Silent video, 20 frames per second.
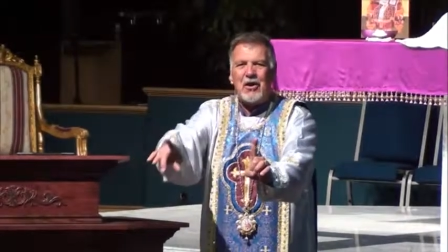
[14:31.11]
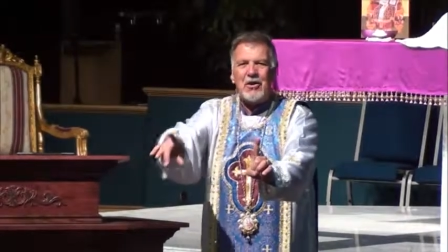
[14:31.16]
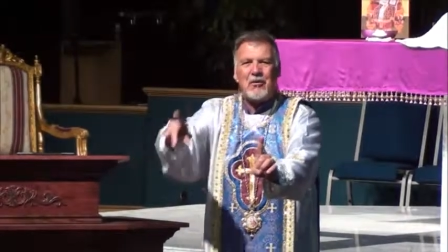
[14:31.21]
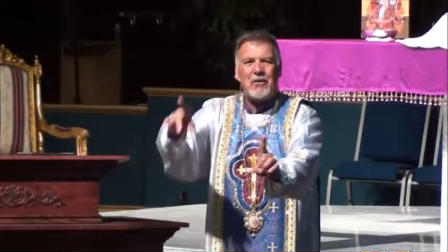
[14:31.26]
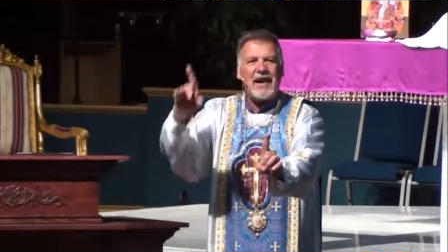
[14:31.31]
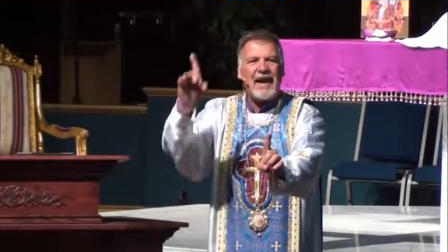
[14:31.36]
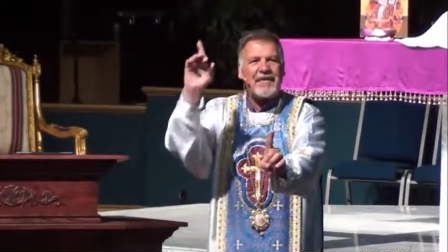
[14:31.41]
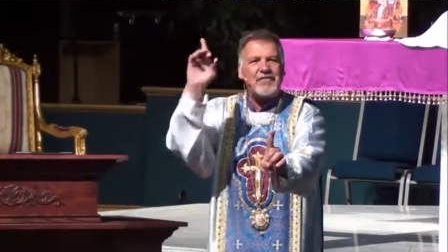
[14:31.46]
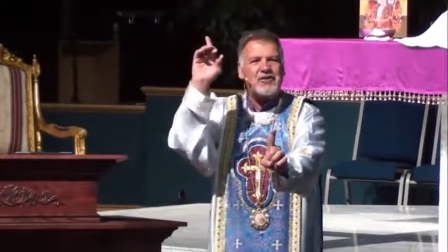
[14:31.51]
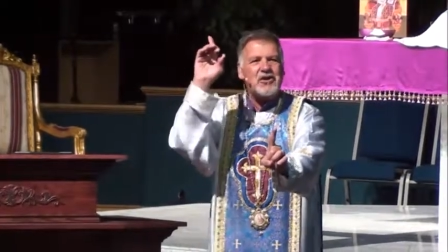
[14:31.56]

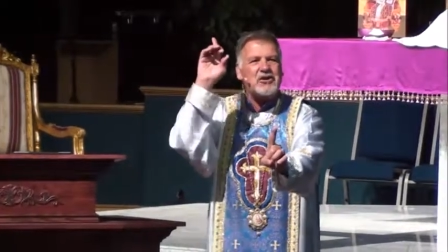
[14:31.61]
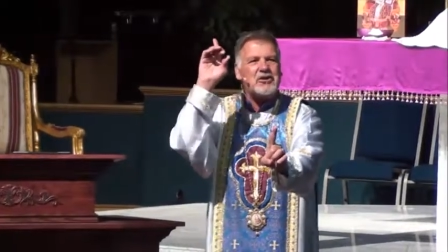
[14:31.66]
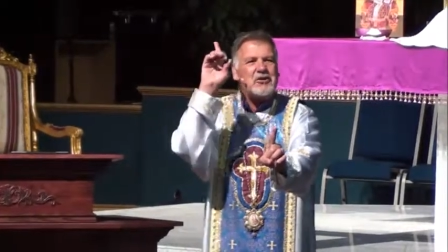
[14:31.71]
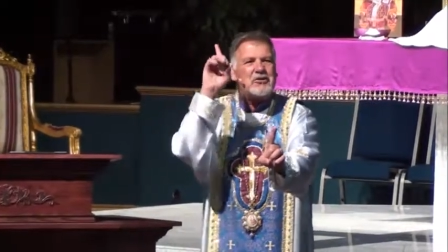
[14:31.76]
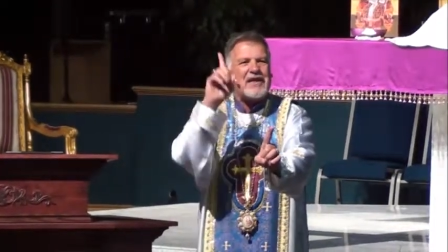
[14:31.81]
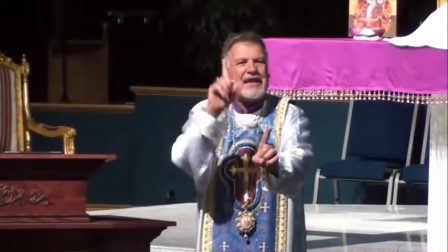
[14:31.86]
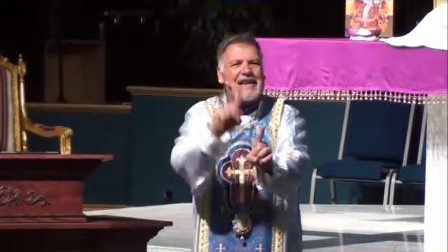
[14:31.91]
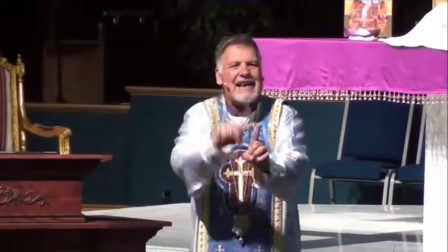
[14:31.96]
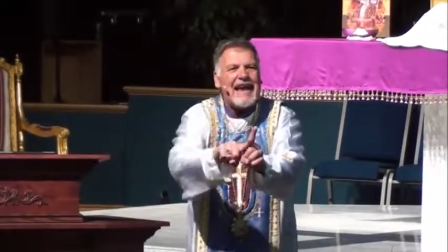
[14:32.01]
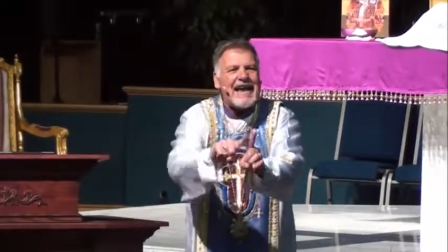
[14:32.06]
We have to do
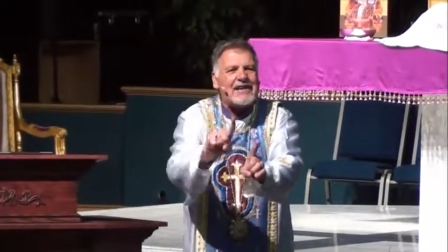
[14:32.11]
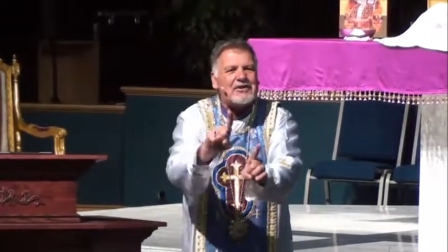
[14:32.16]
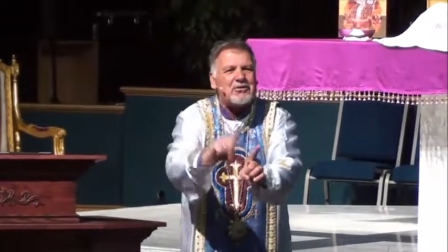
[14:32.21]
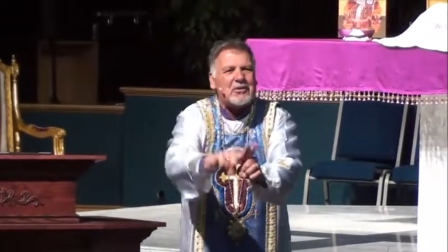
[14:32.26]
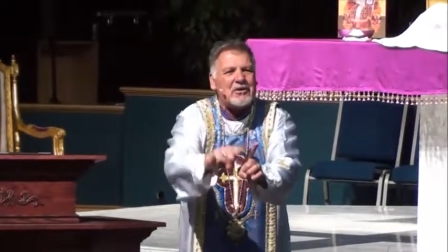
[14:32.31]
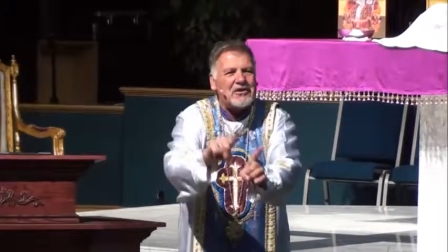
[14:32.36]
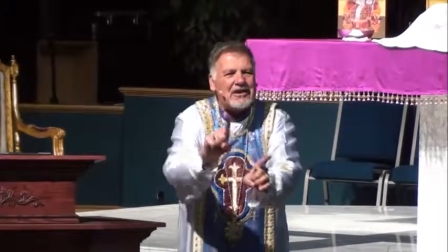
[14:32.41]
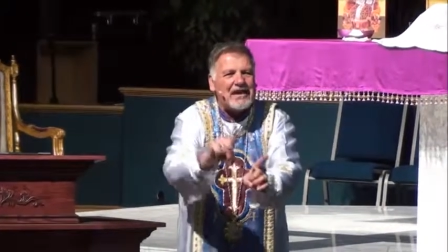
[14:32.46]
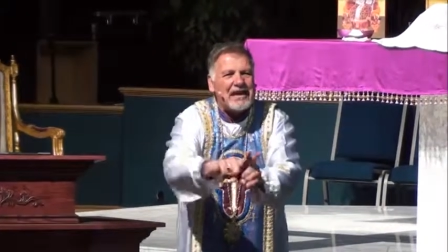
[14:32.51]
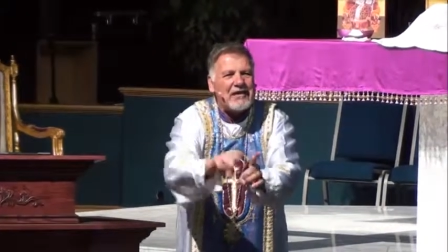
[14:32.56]
the
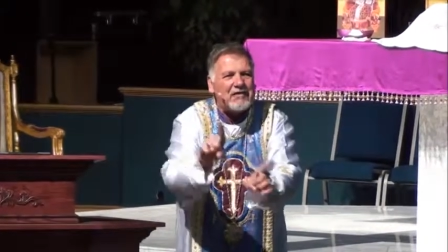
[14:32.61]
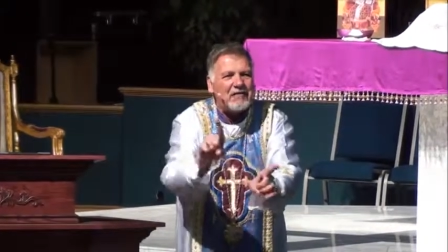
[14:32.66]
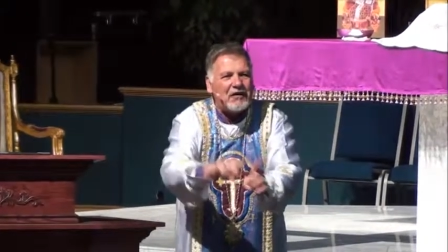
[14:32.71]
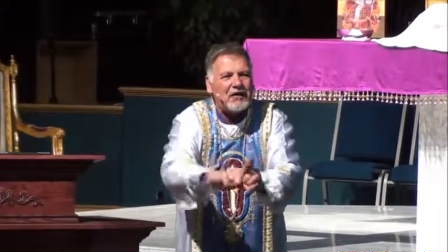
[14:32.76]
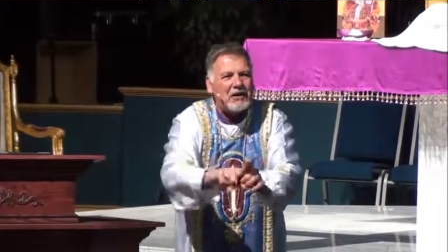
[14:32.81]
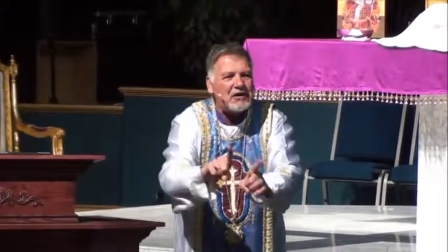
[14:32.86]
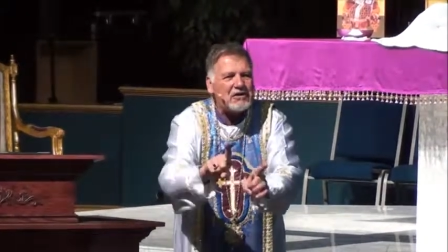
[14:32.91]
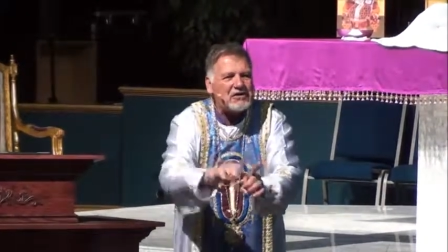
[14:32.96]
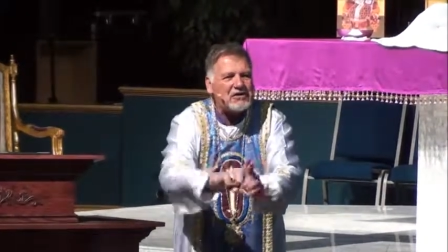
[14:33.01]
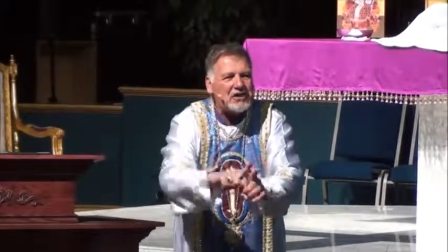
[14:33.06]
natural thing
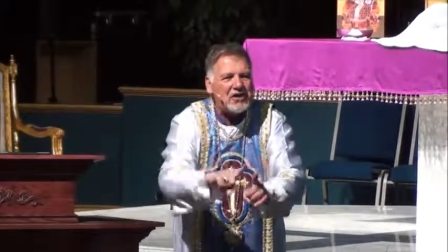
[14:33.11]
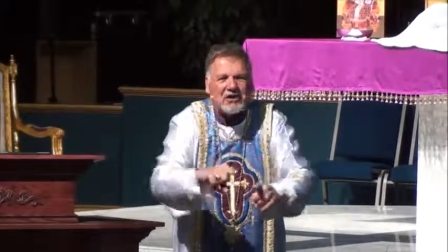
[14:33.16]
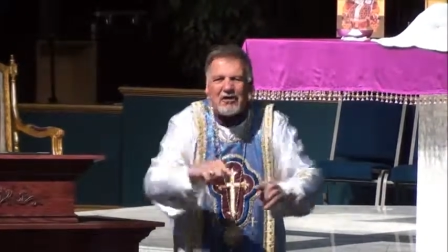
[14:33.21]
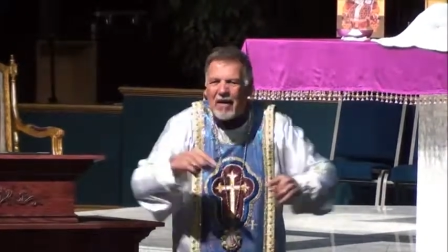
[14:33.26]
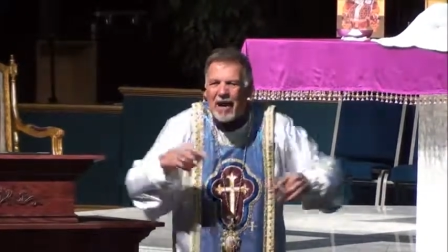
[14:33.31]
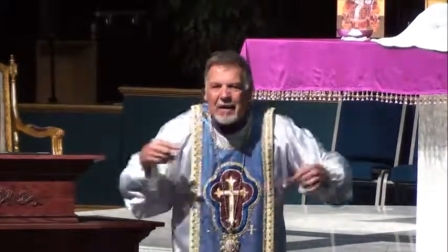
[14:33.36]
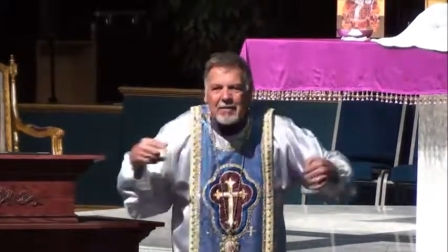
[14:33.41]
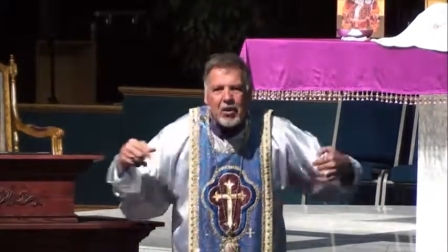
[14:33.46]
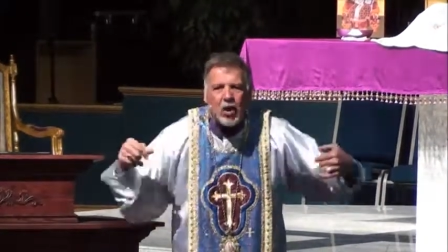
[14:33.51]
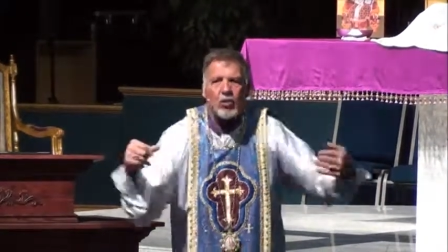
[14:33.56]
first to
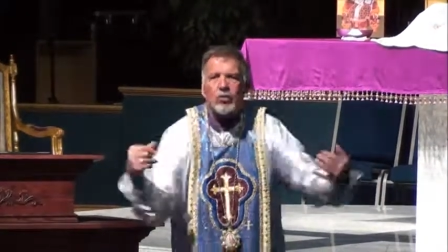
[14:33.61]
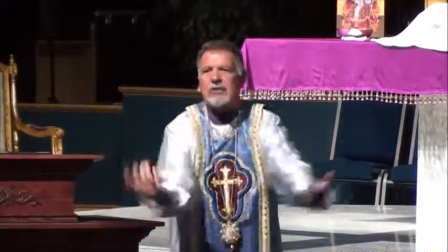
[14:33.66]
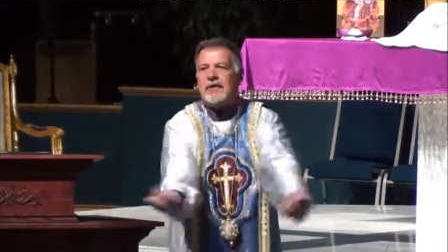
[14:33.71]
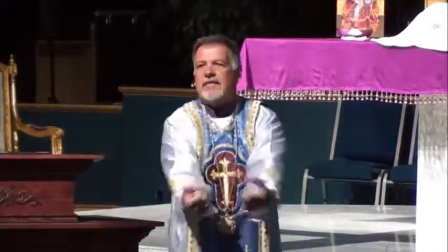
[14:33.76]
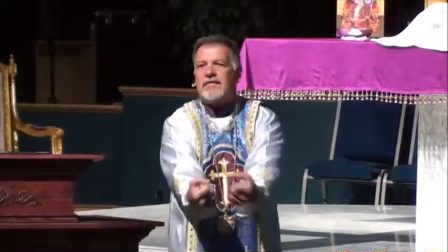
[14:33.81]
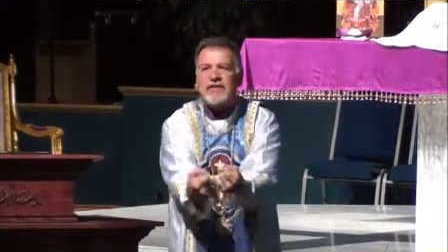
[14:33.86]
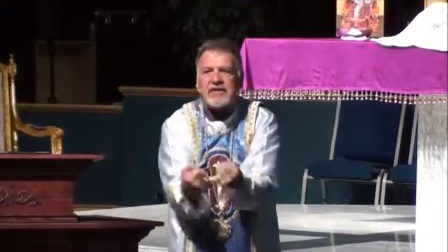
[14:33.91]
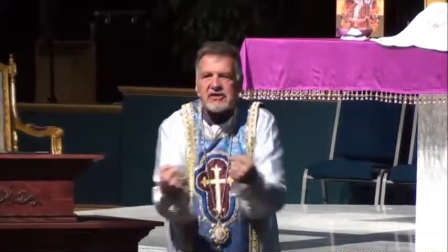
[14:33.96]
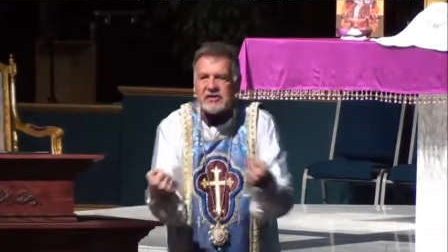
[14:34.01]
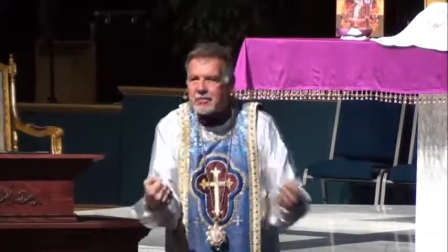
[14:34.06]
grab hold
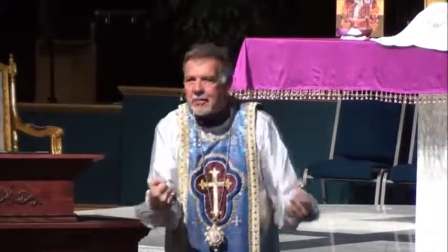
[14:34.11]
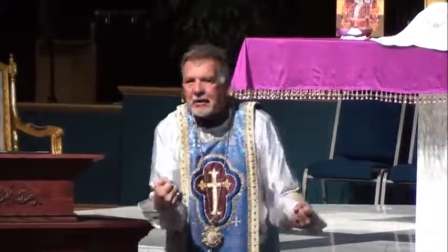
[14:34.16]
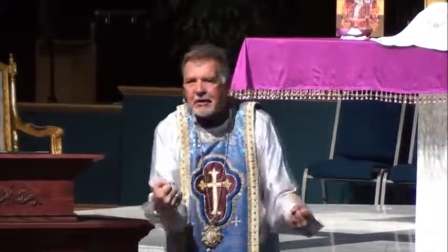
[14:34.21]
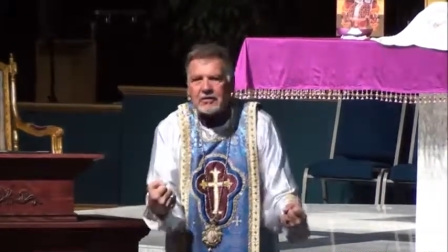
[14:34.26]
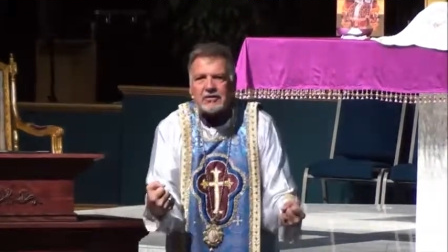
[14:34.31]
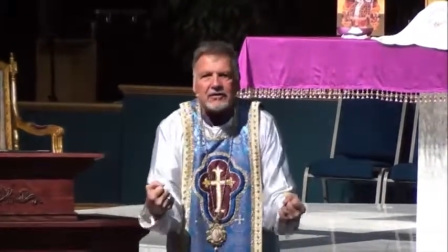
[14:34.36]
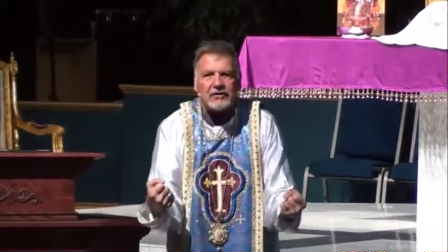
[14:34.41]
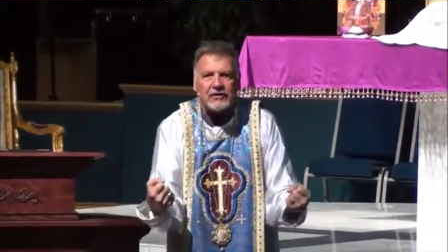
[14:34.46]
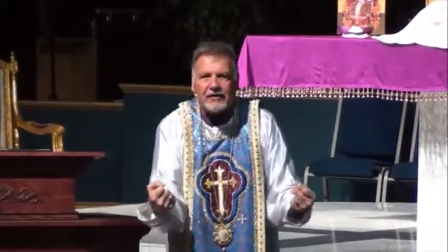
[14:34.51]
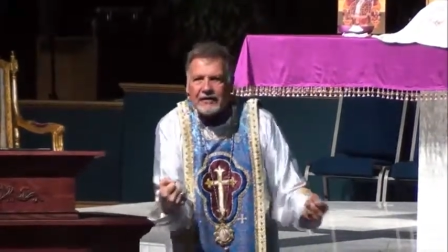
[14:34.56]
of the
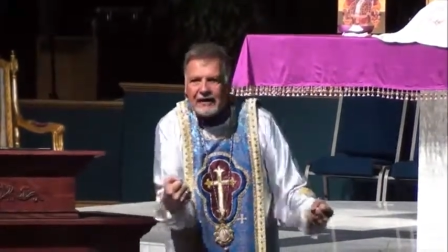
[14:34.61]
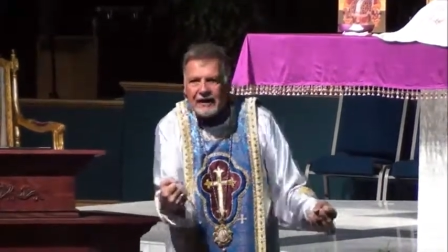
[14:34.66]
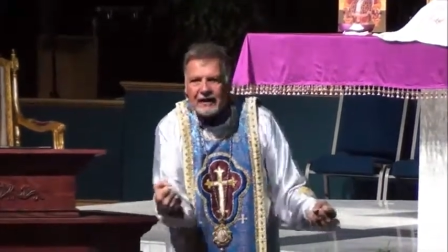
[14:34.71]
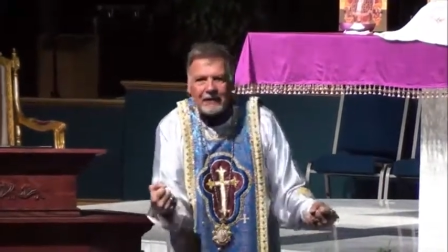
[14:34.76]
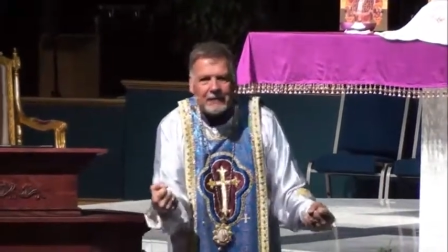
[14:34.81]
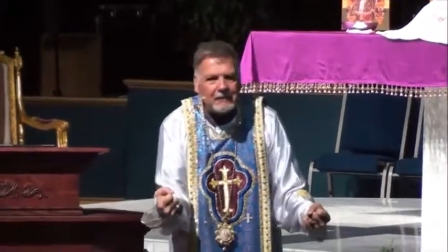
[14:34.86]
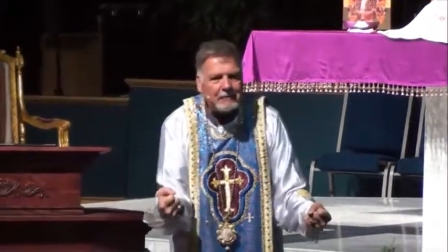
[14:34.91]
spiritual thing.